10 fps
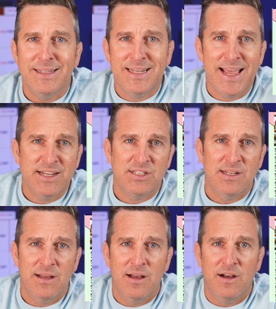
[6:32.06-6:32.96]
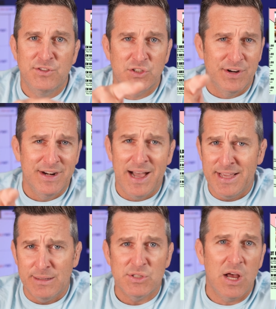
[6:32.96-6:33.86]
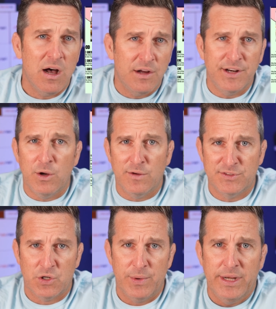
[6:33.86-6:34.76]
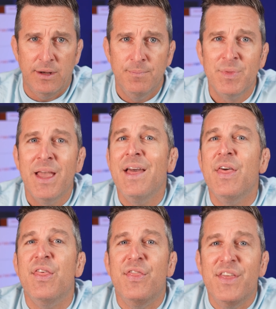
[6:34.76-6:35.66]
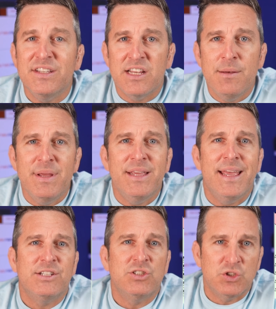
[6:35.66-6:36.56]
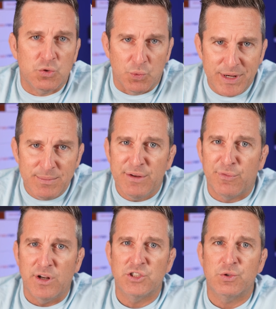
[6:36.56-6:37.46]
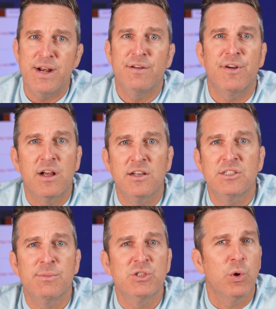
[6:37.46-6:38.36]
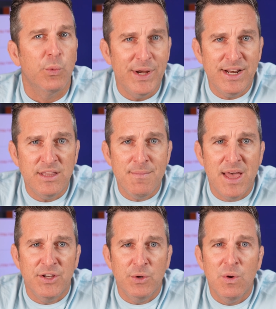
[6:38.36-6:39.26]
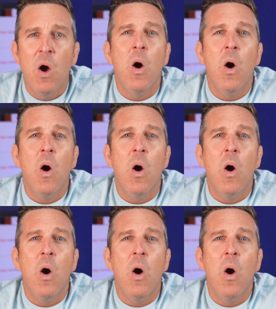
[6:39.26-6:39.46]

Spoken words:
the text of certain items on and off screen. This can be extremely frustrating for customers who are reading the menu